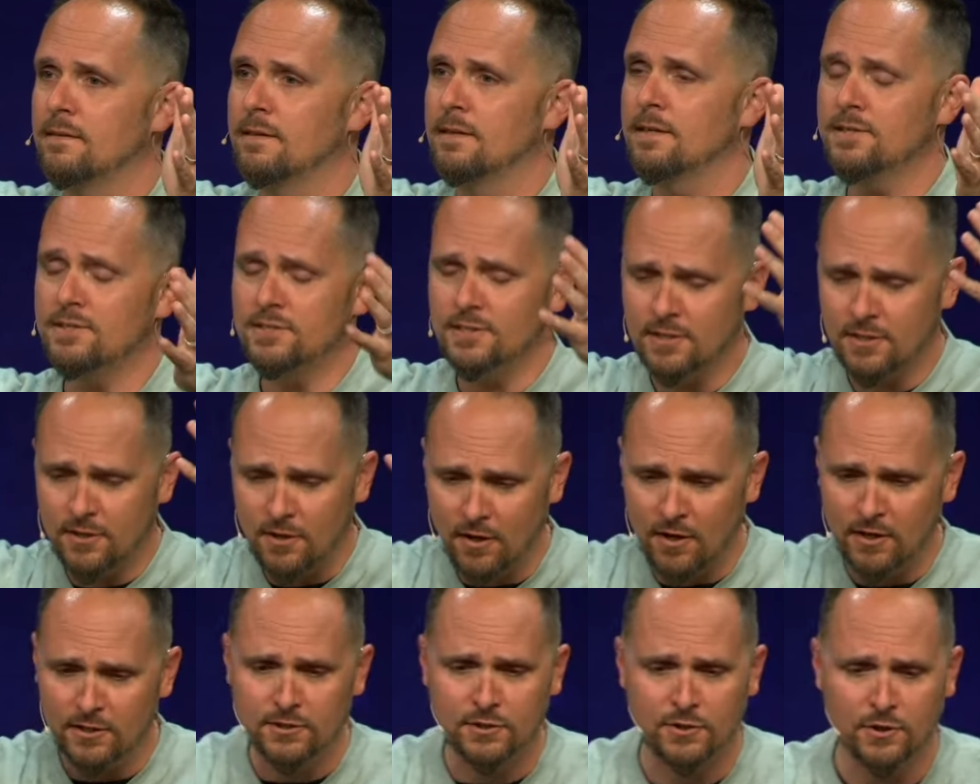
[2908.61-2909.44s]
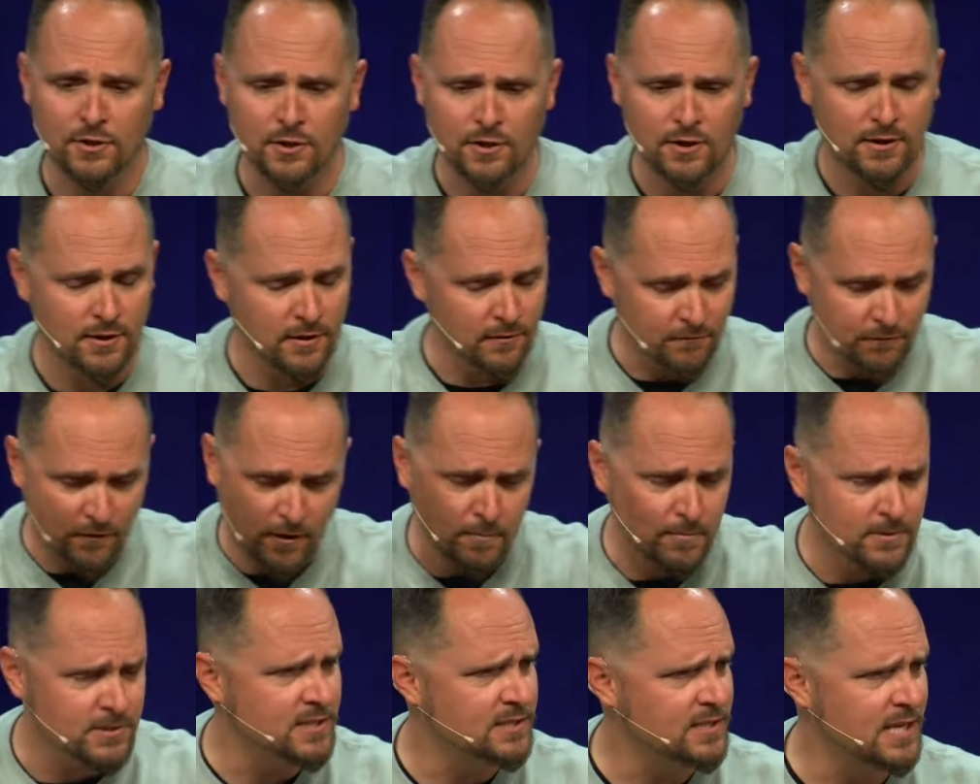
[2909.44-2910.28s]
isn't God good? And the
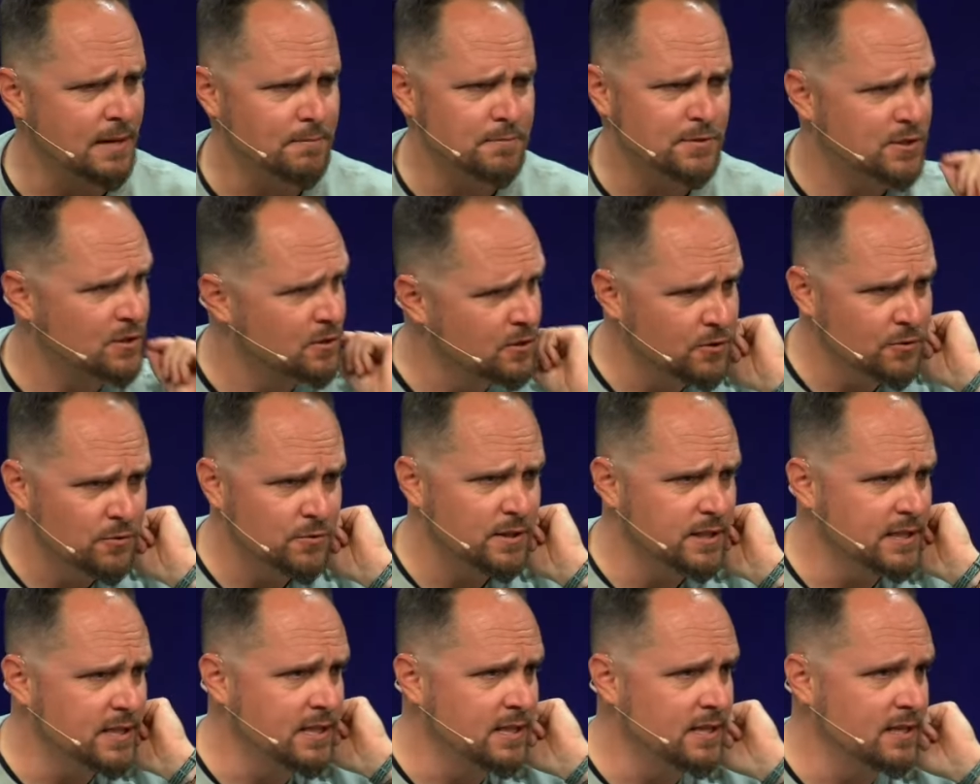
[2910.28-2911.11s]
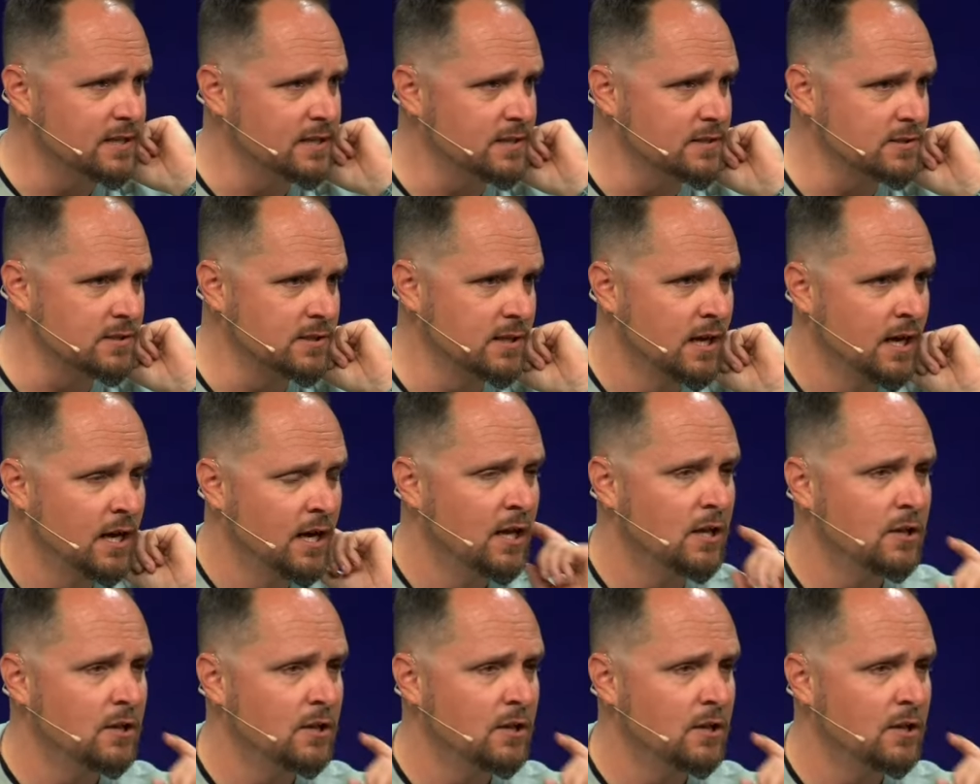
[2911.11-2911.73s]
farmer says, Absolutely, he is.